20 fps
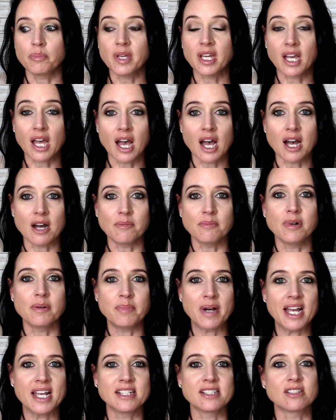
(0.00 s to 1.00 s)
become
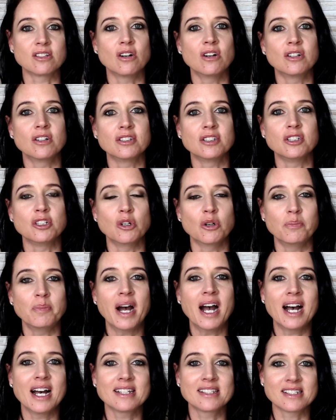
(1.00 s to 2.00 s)
based on your
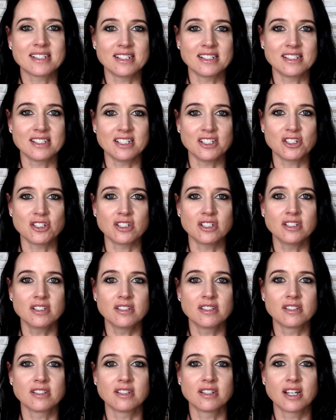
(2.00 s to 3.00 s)
past
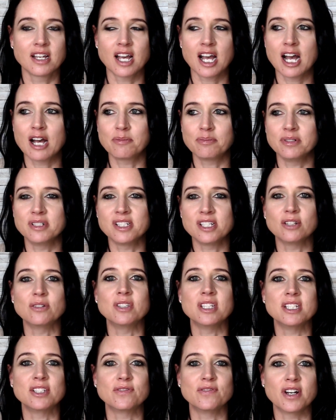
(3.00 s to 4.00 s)
decisions up
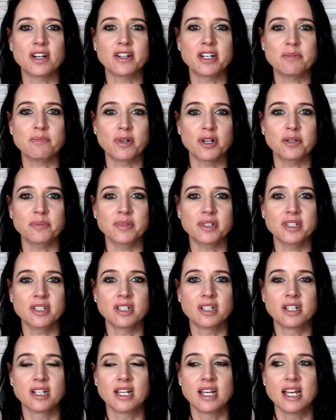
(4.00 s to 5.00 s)
until this very
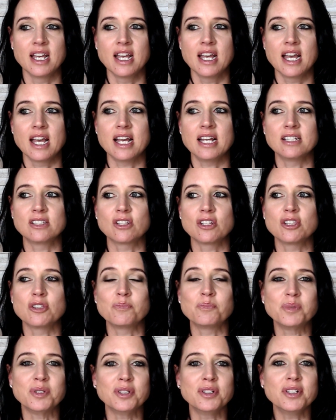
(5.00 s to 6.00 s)
moment. And so
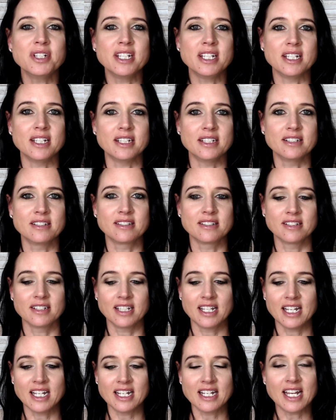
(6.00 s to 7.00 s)
the beauty is,
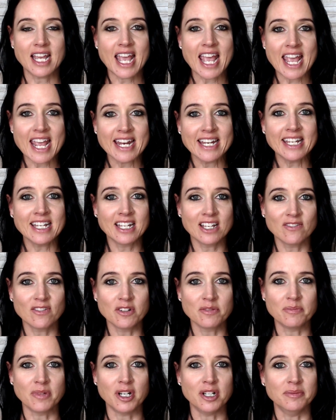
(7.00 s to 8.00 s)
in any
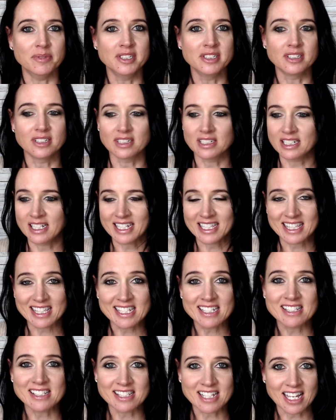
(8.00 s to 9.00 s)
given moment, like
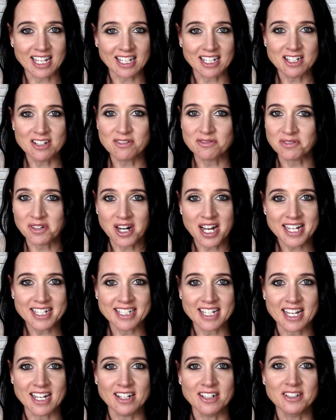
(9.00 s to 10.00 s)
this second, right
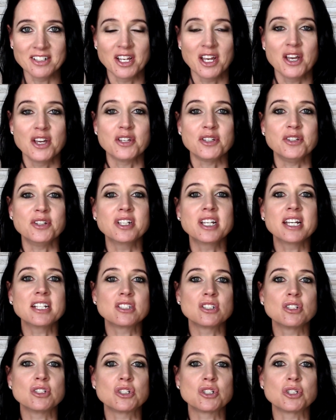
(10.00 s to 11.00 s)
now, you
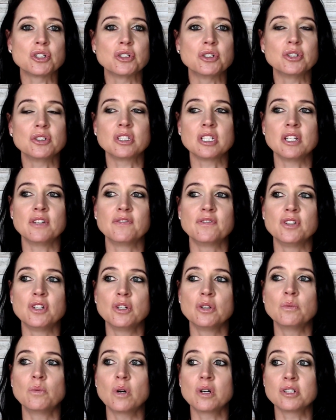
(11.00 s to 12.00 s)
get to choose if
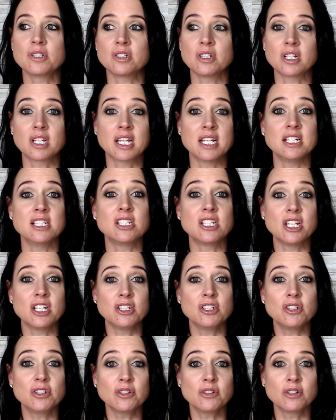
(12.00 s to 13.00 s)
you want to
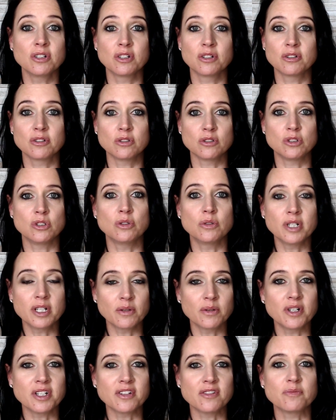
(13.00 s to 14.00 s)
continue
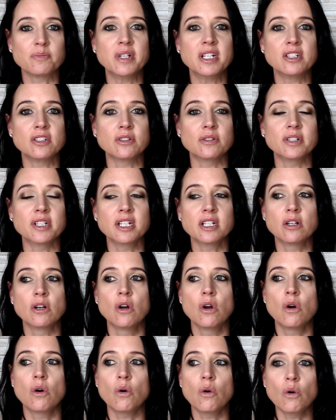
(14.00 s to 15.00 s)
doing what you've been doing
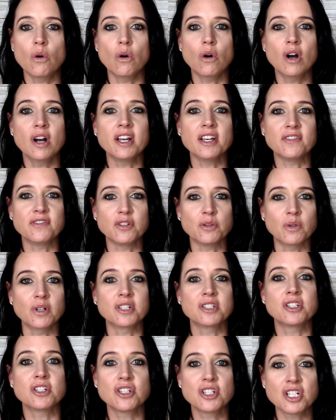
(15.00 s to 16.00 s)
or if you
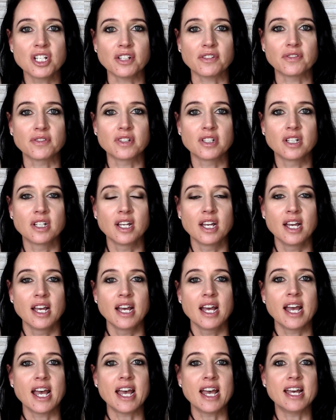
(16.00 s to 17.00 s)
want to shift.
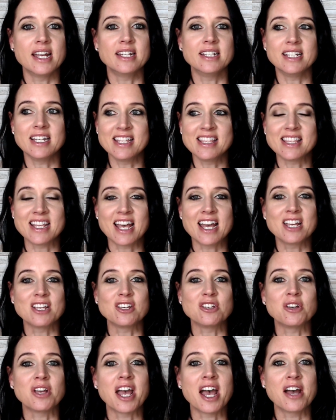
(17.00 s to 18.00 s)
And in
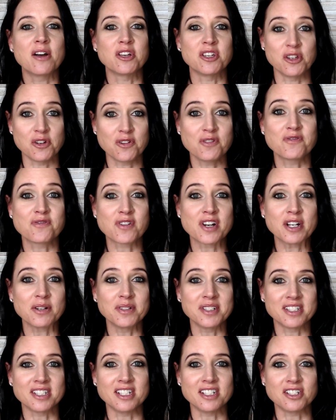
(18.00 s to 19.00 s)
that, you
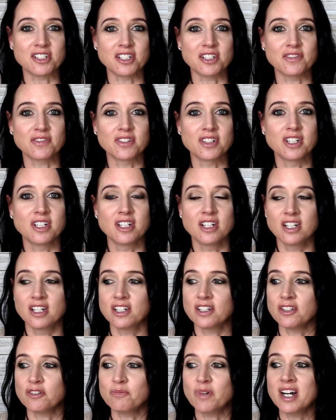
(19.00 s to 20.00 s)
frequency shift.
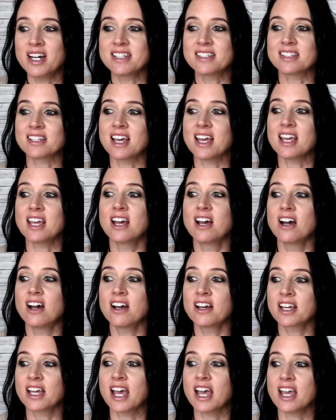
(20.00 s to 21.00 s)
You might say,
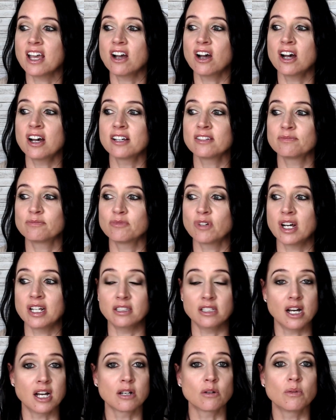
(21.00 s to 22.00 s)
okay, I
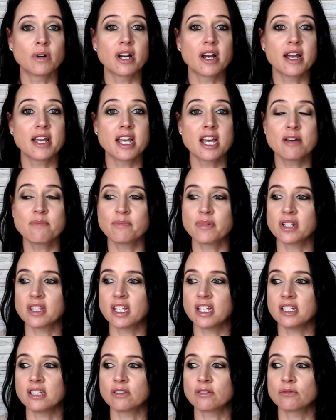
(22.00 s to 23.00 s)
like where I am,
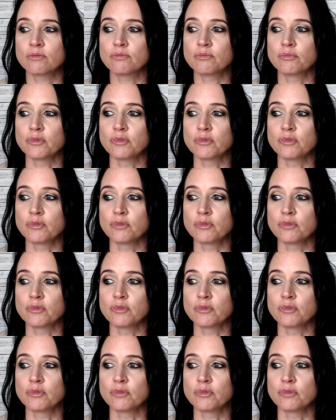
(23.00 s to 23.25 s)
but there's